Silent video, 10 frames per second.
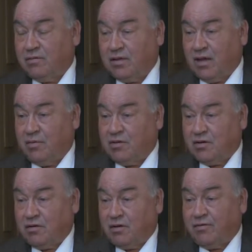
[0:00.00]
Diamonds
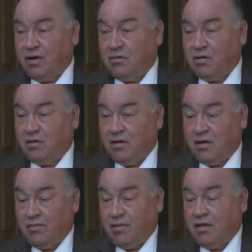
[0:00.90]
are found in
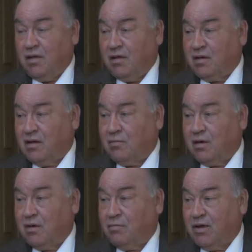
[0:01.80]
uh,
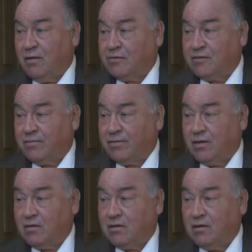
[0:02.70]
kimberlite pipes
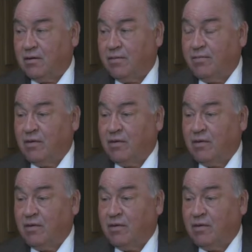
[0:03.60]
that uh,